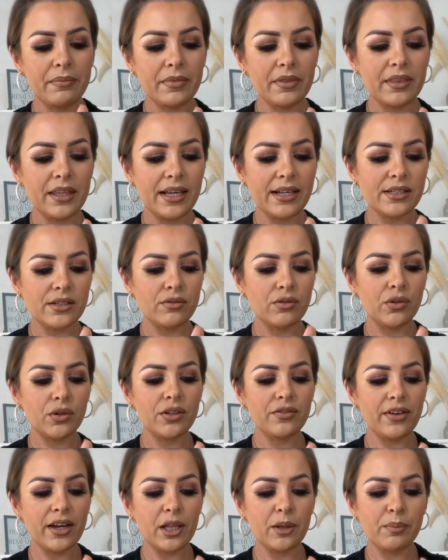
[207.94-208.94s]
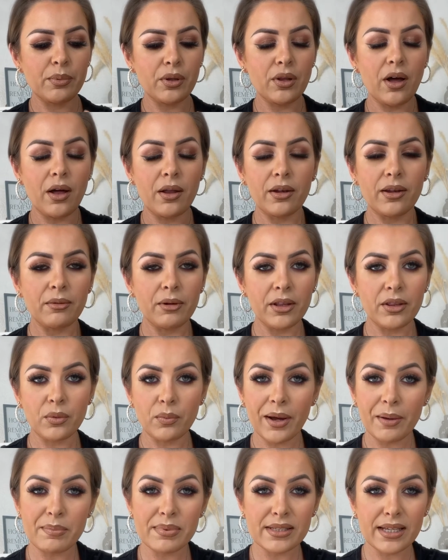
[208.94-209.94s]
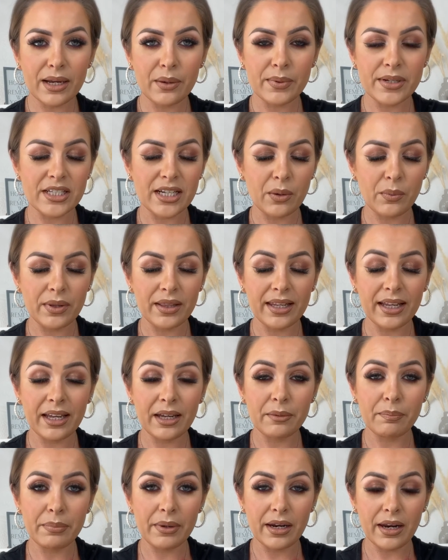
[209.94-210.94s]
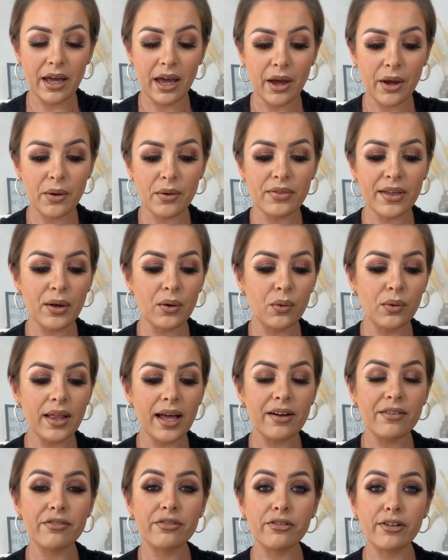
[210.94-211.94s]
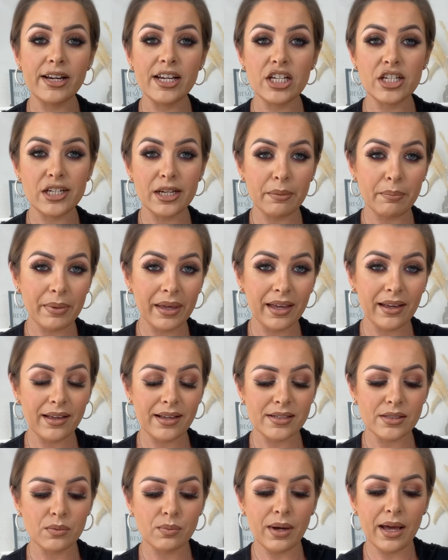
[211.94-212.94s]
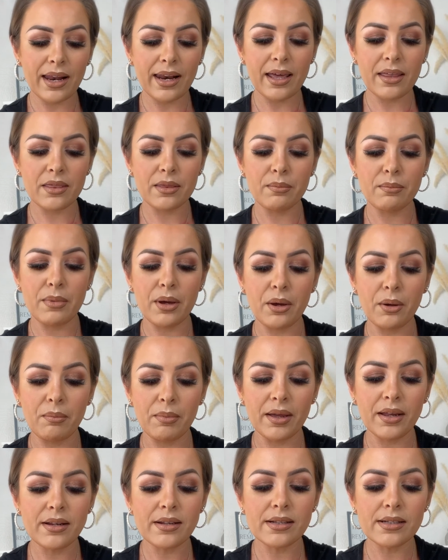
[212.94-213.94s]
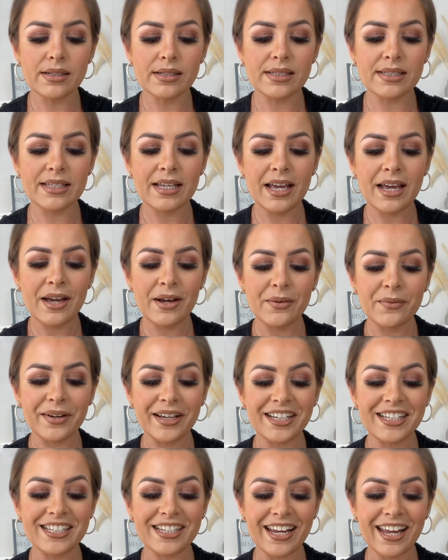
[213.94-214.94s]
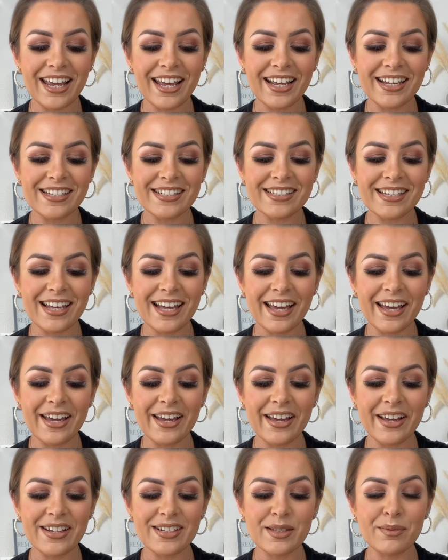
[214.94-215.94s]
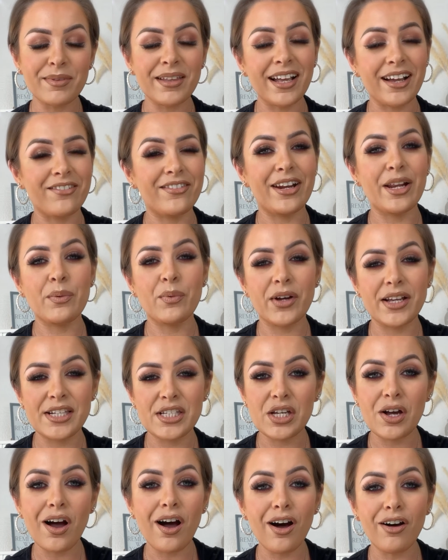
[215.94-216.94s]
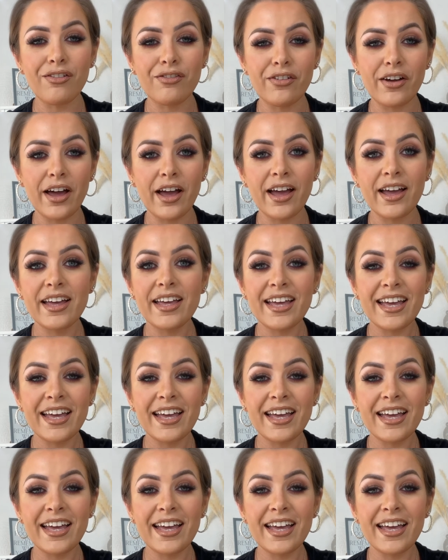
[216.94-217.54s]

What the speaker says: these are all available on the website, which I will link below. They all have free shipping as well at the moment, which is something I really wanted to offer